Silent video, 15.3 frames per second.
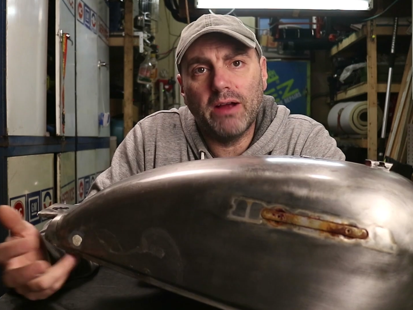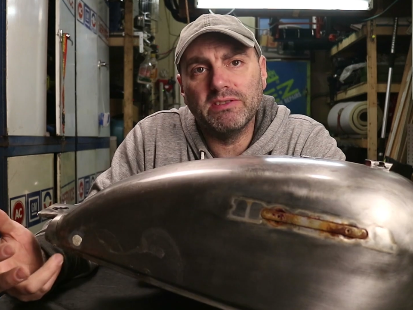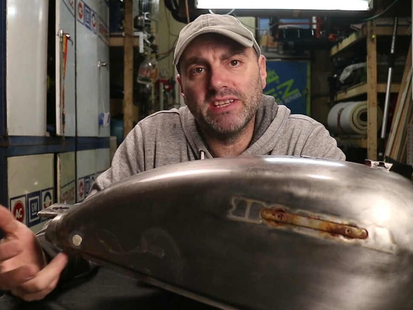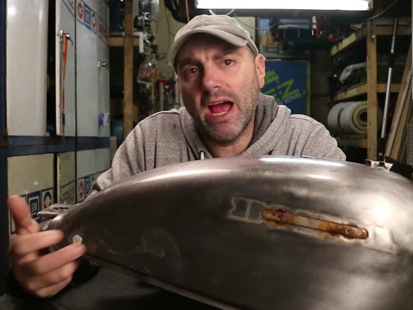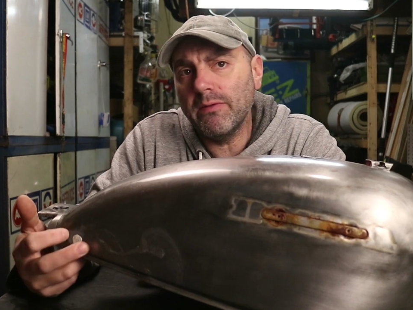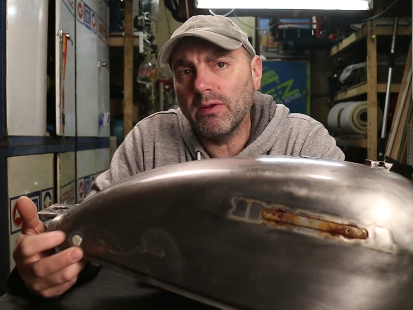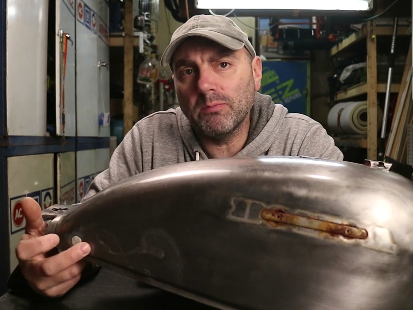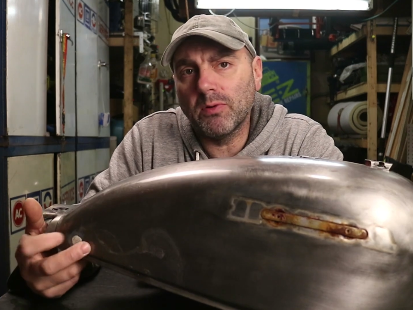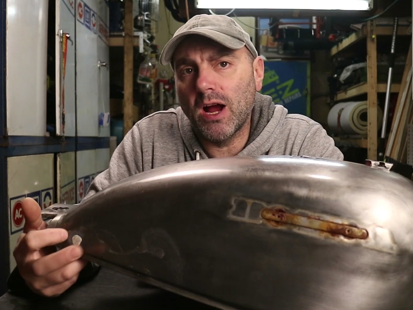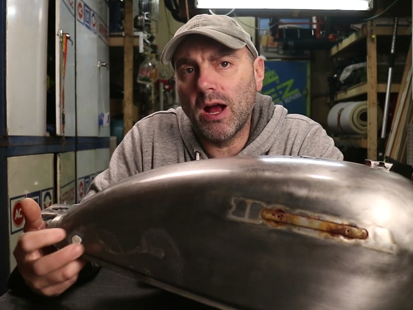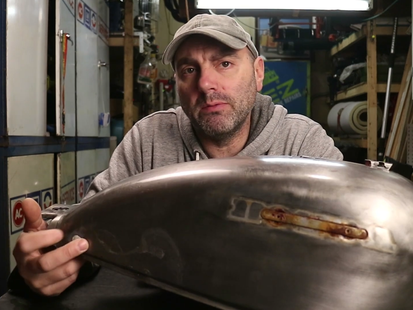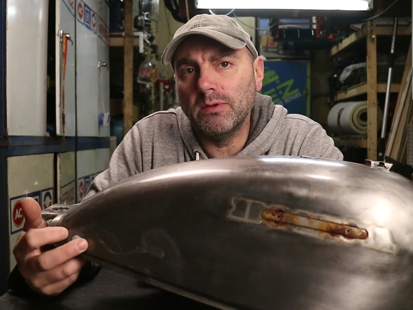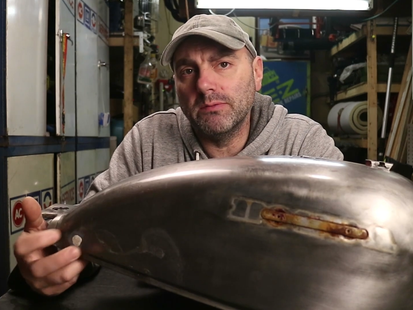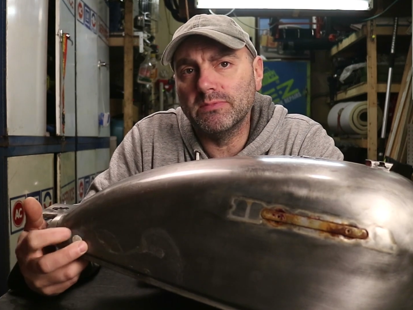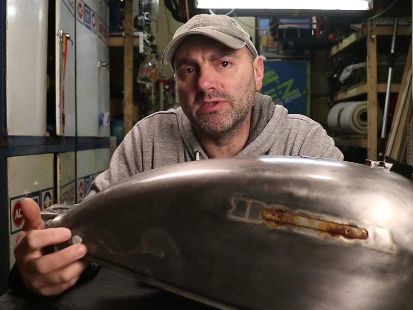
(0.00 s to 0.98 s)
I was having
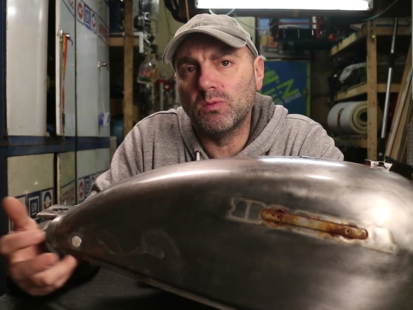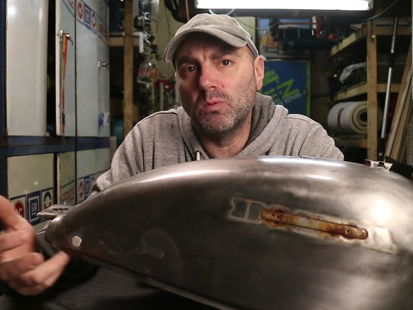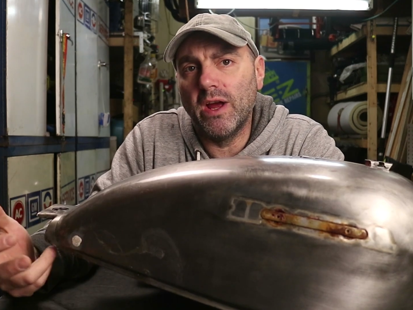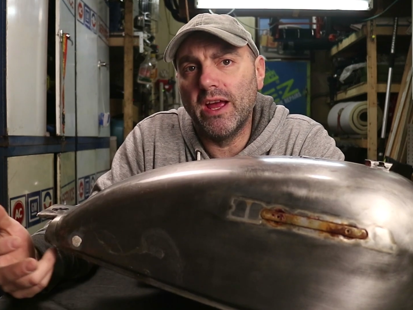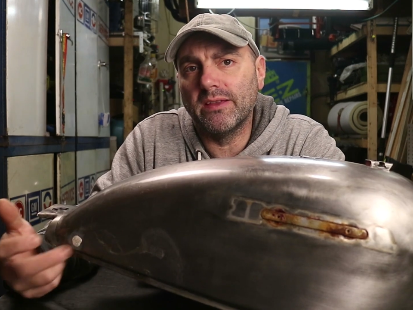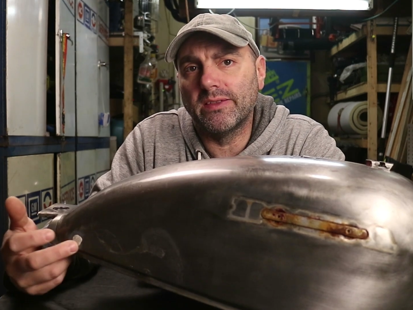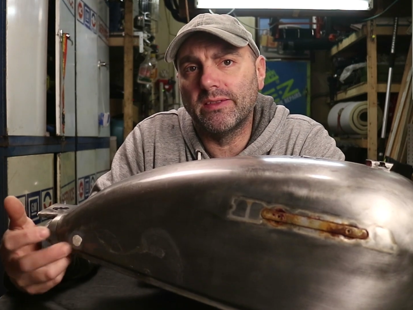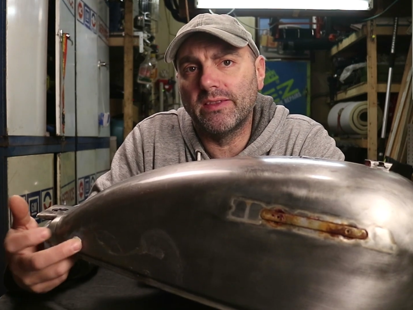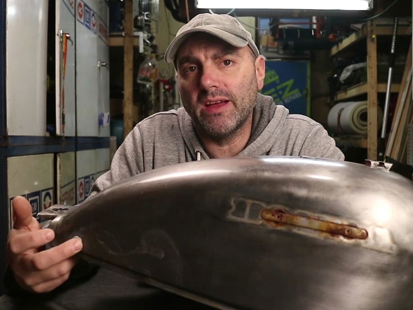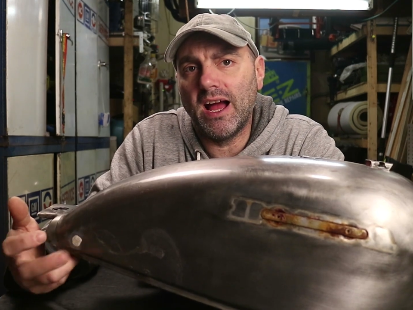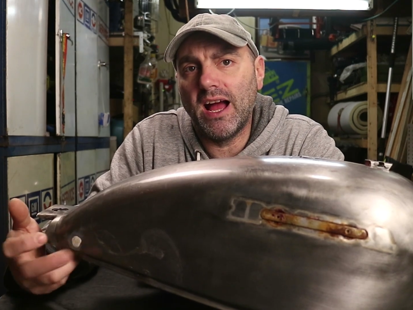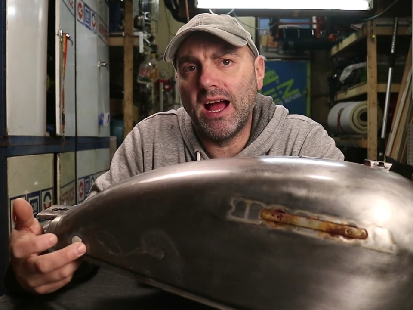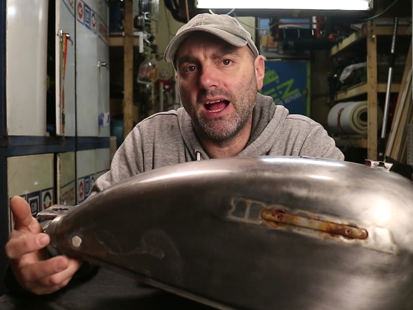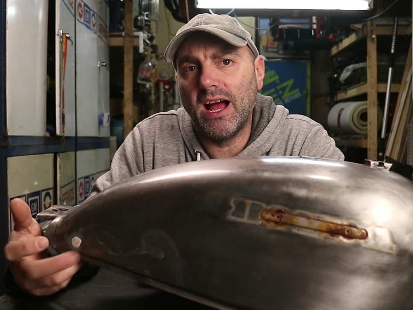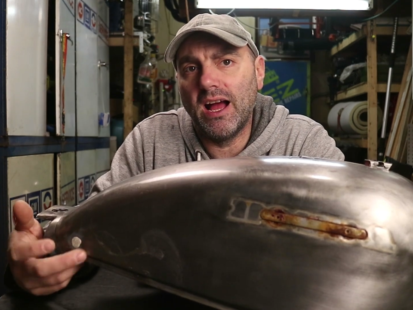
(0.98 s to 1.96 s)
problems with
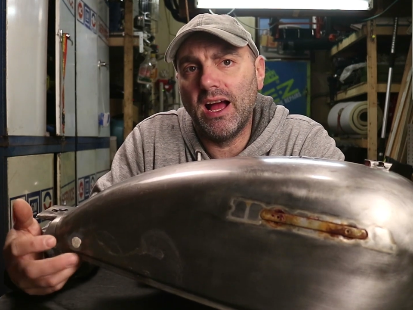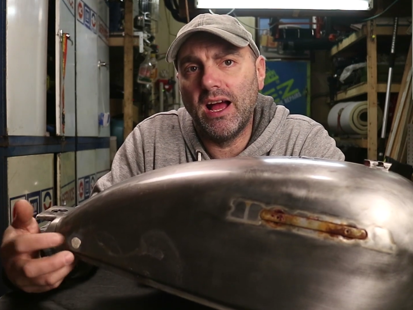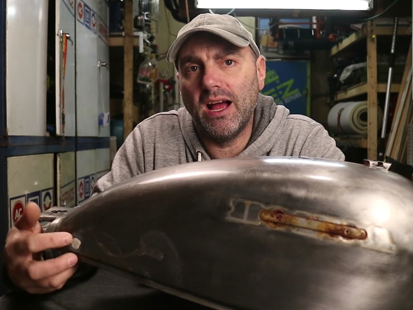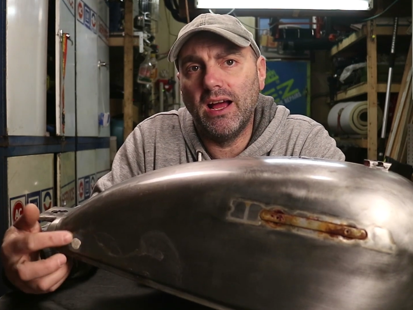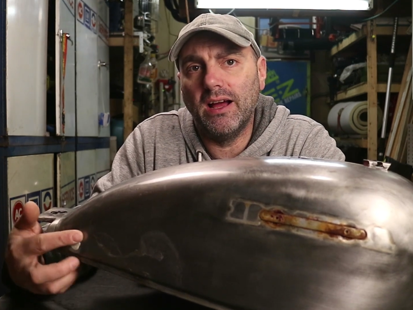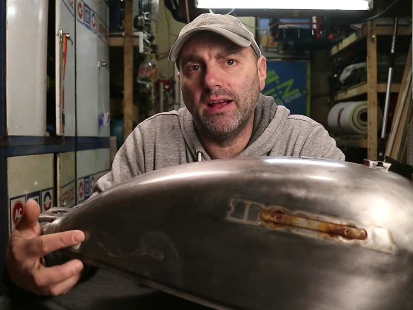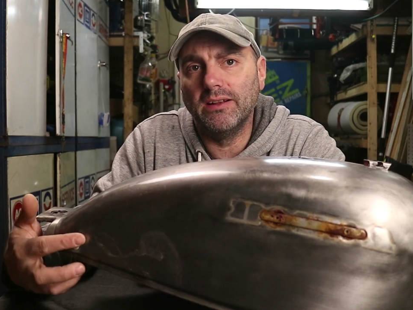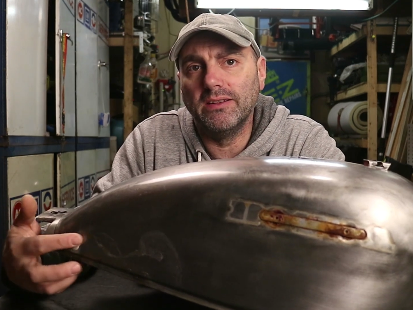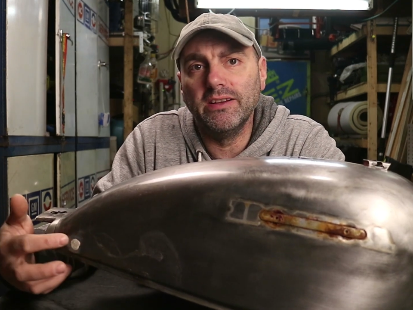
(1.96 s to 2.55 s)
a